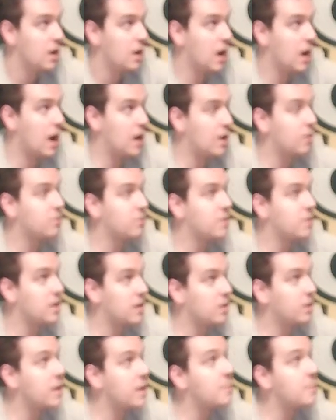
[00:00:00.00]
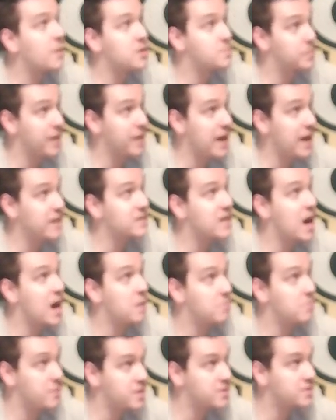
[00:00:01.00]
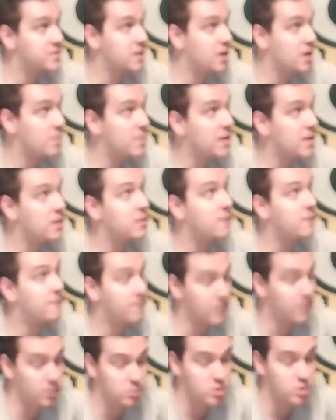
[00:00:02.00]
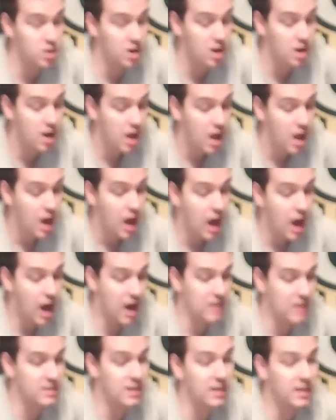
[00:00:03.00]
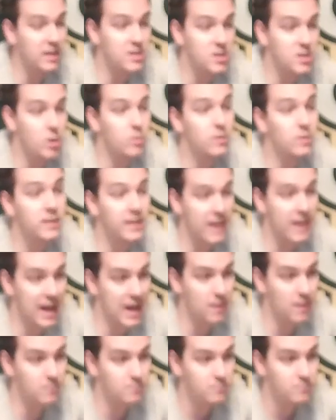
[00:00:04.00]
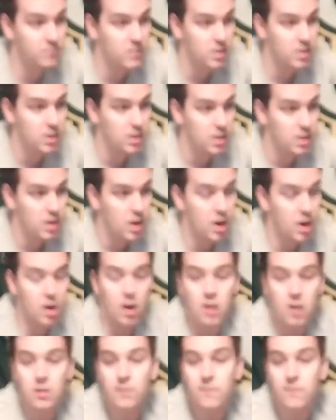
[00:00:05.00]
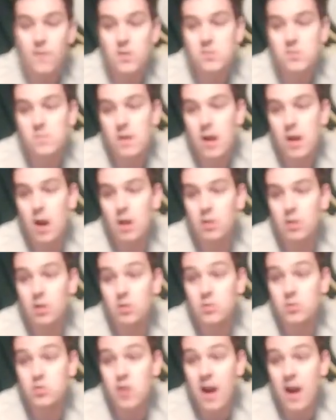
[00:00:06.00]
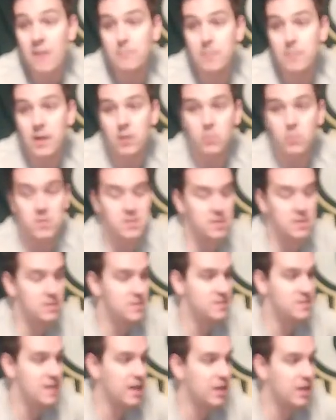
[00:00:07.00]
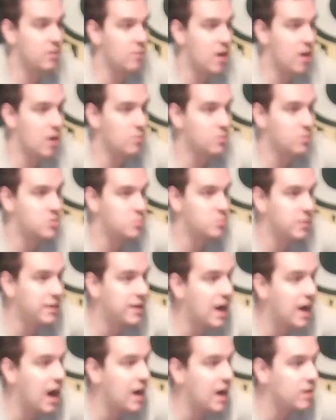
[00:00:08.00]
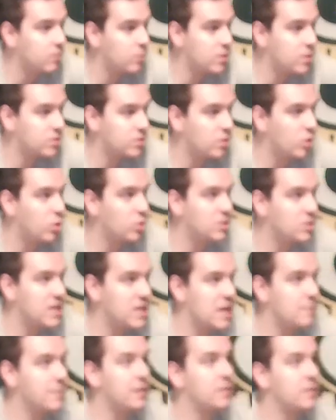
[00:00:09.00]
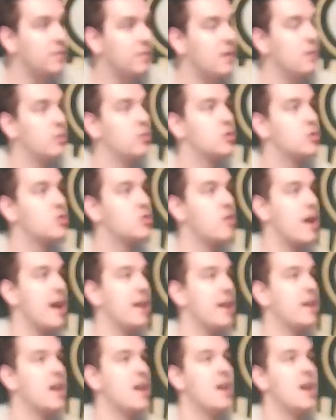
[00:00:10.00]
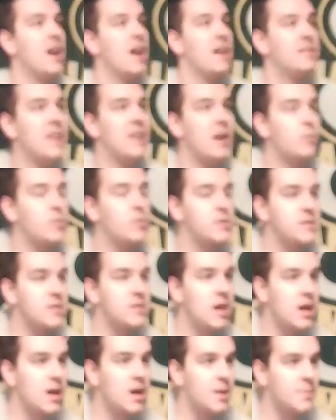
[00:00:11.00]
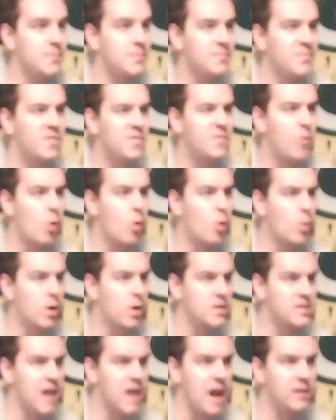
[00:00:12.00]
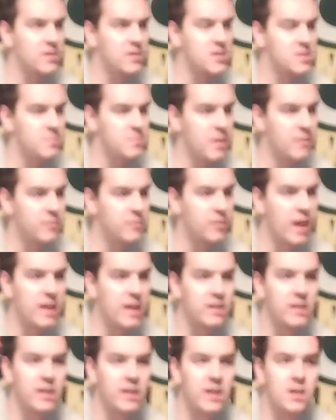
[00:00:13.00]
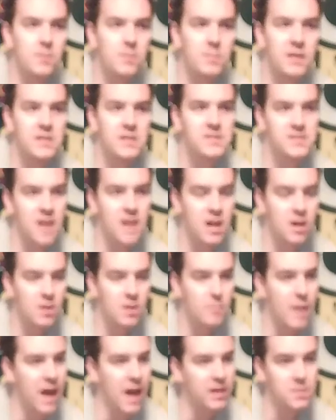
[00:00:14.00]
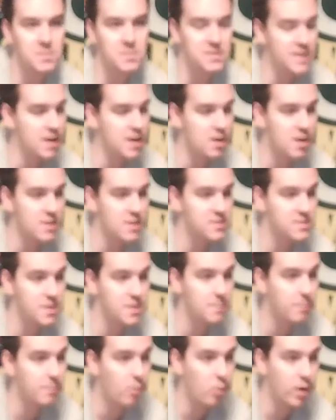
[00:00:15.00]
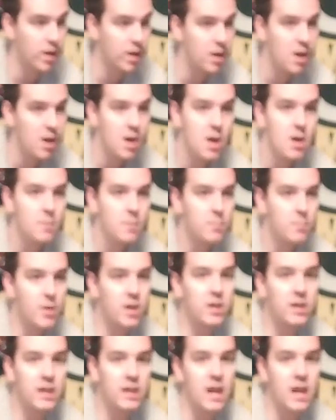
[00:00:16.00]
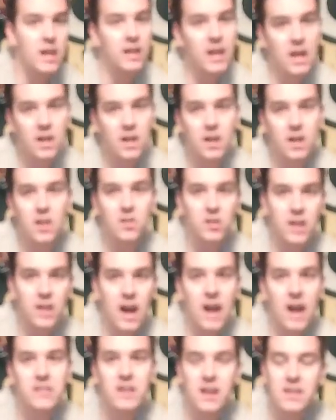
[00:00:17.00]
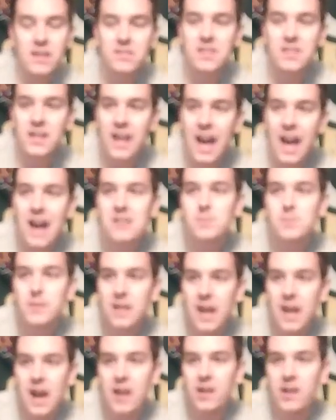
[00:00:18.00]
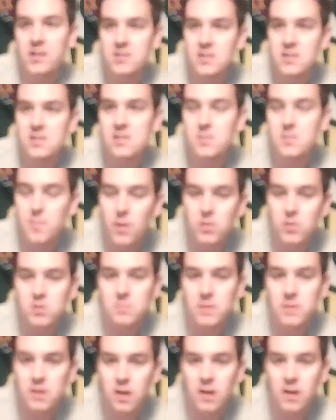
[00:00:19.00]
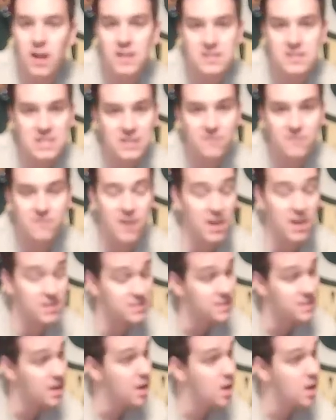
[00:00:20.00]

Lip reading: I don't think he'll get much playing time this year, but in the future, I think he totally can. Our other draft pick was in the second round, which we got with the whole Damian Lillard trade. And that was forward Tyler Smith, likely going to be a center, backup center at some point. But yet again, another guy that I think has mechanics. He's supposed to be good on defense.